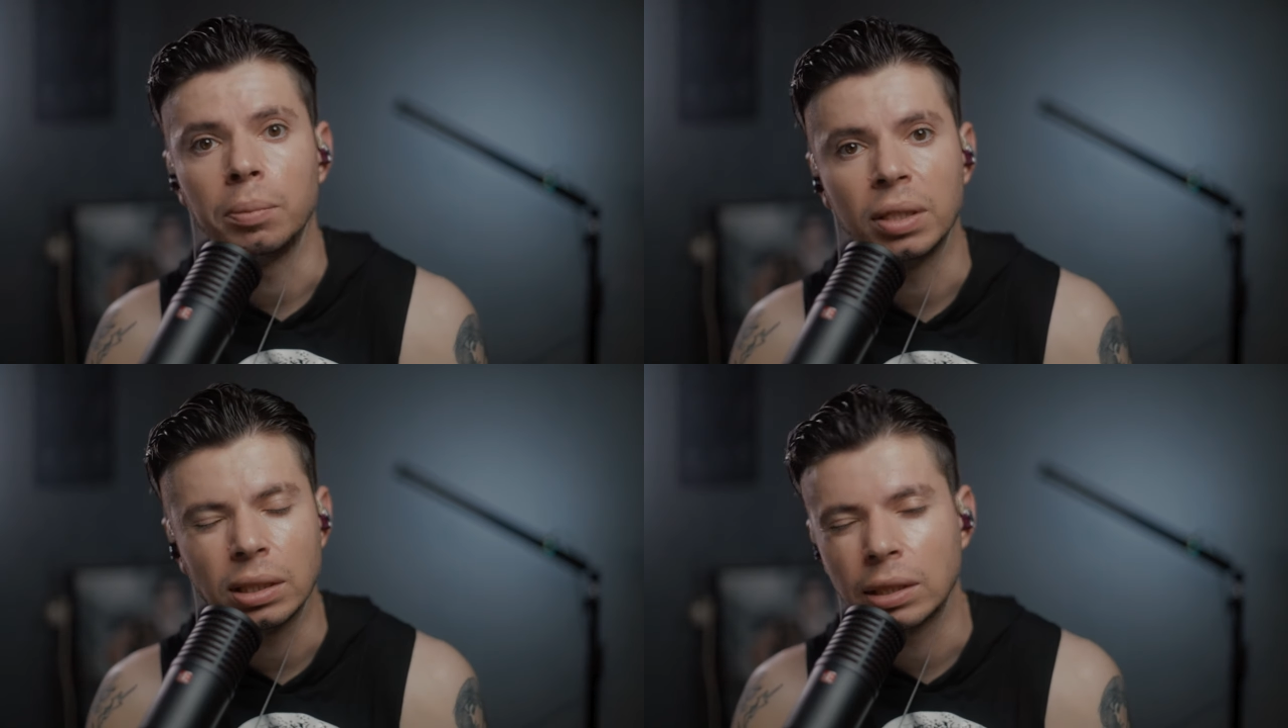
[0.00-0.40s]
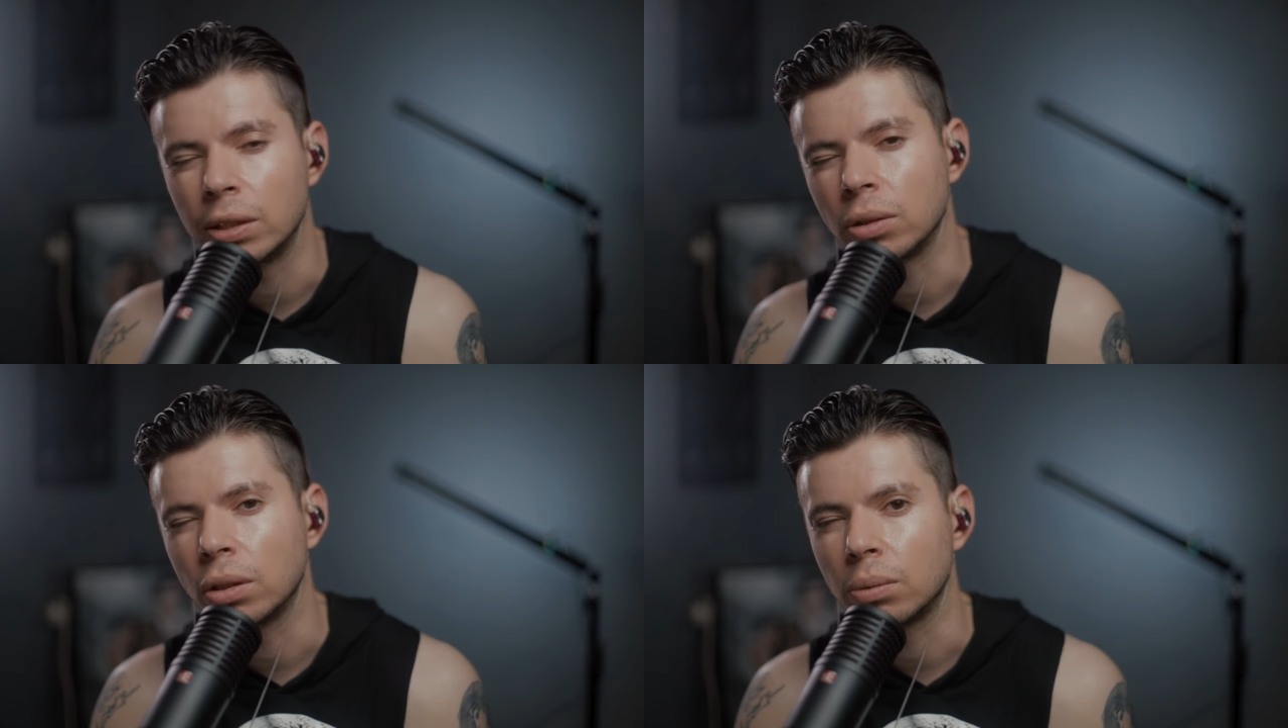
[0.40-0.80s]
because
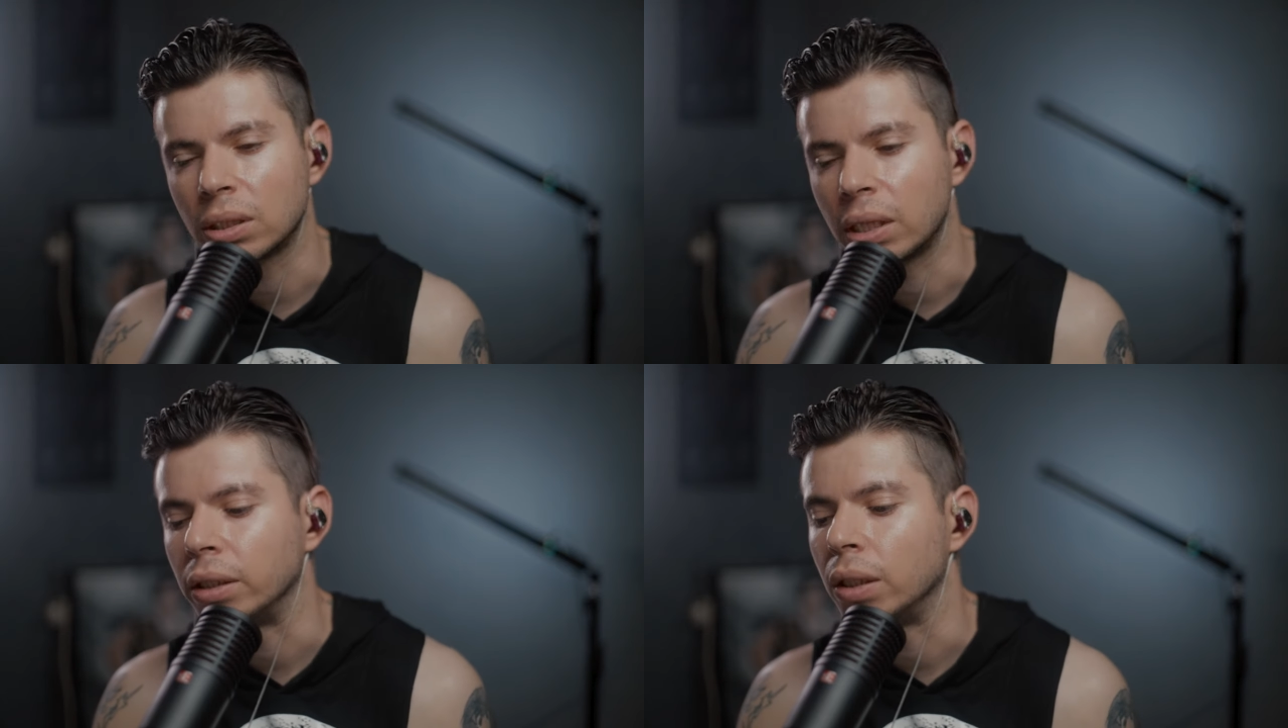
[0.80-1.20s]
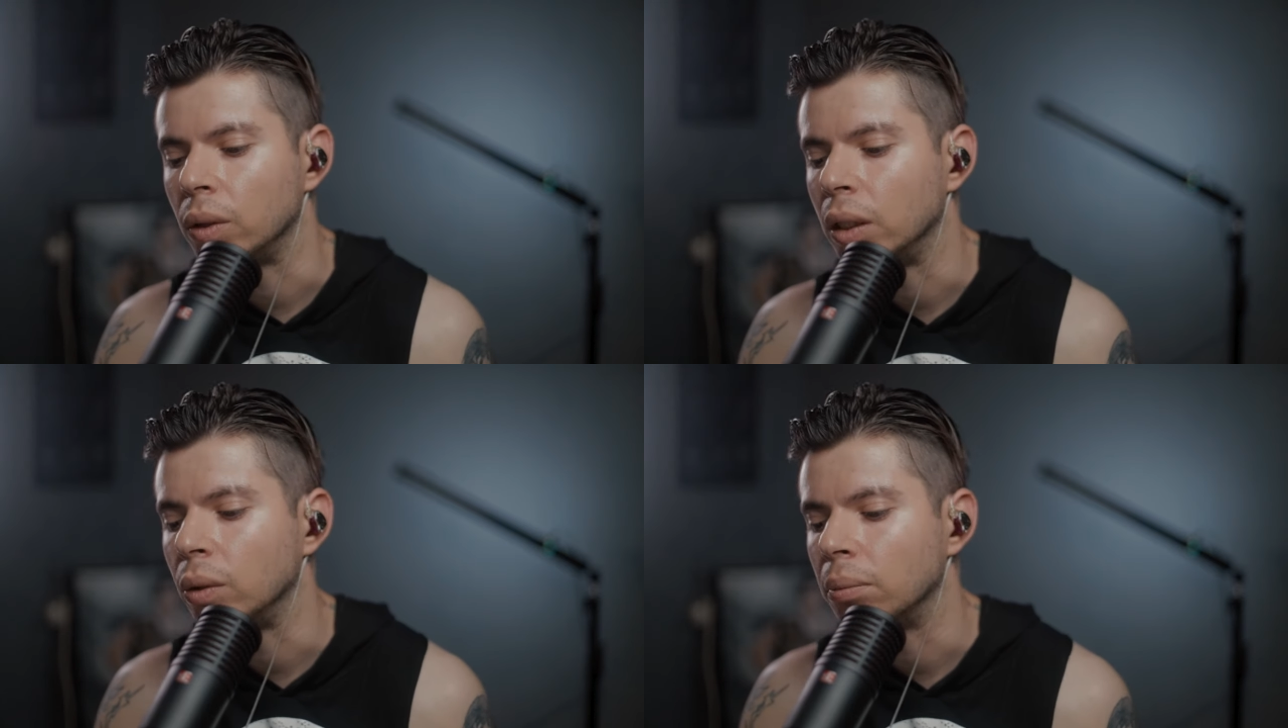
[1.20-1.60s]
there's almost like no
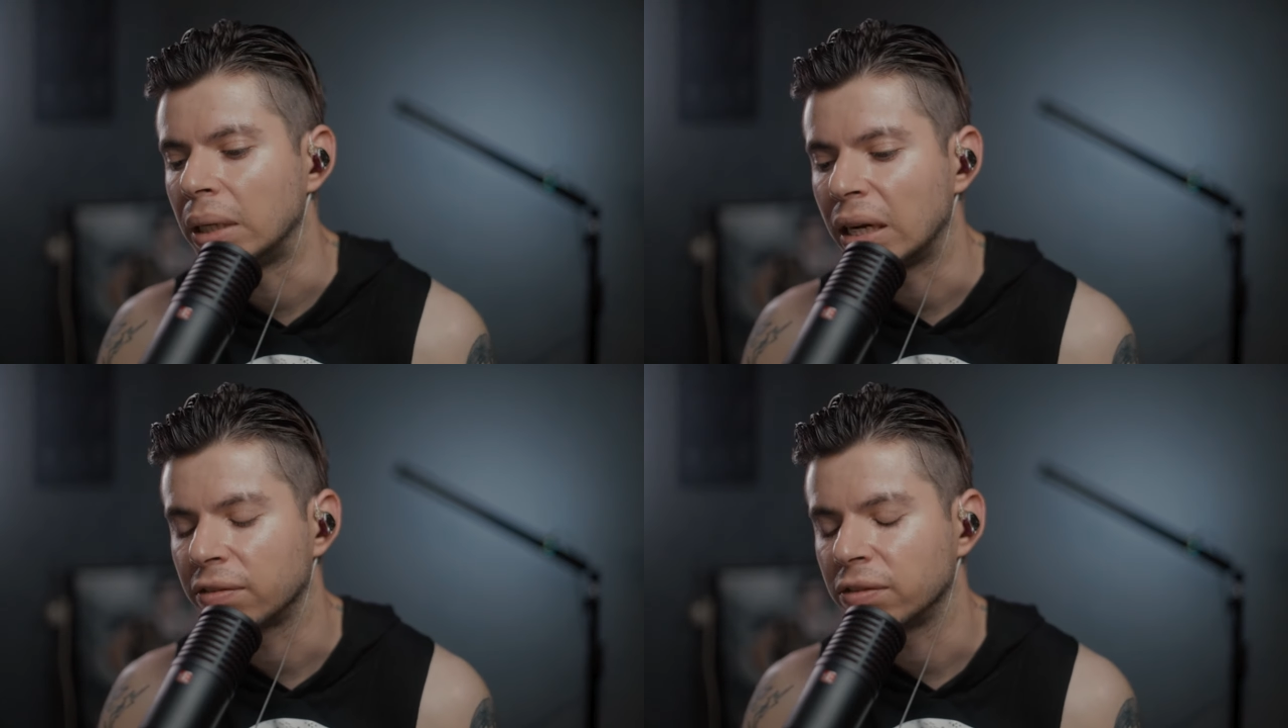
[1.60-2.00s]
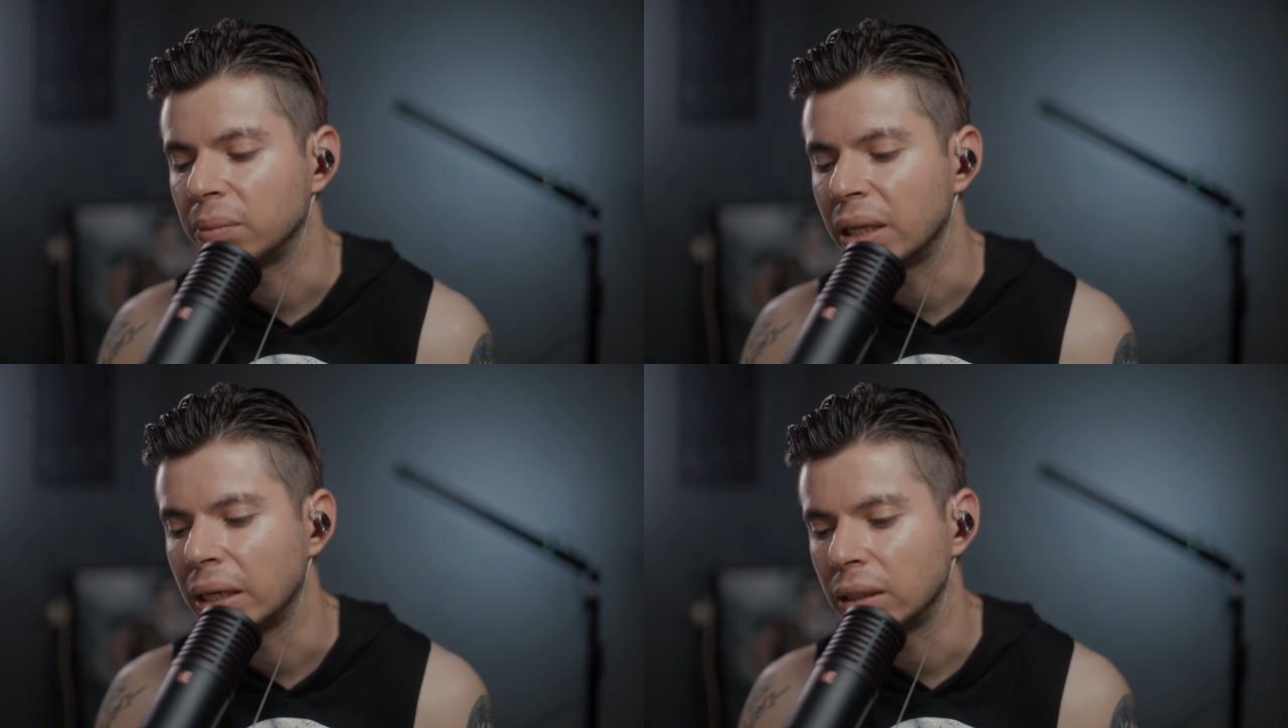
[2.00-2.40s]
going back from
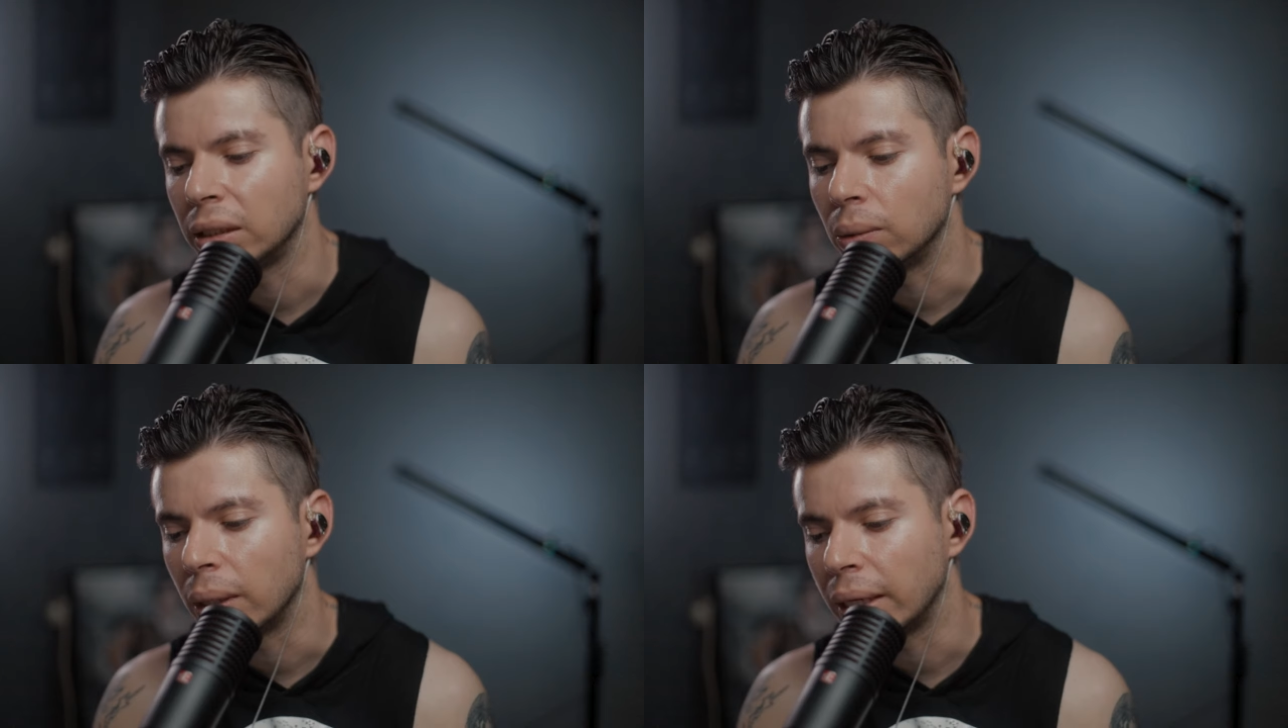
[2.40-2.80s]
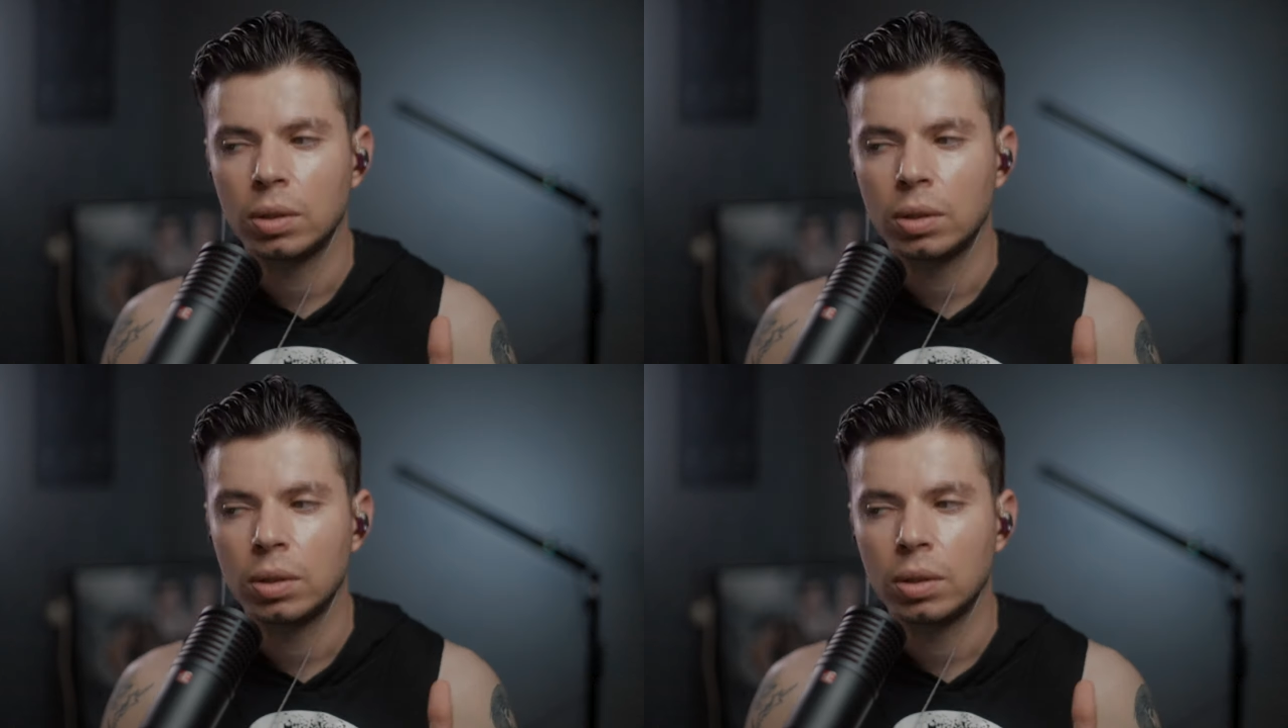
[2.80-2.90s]
that in a way.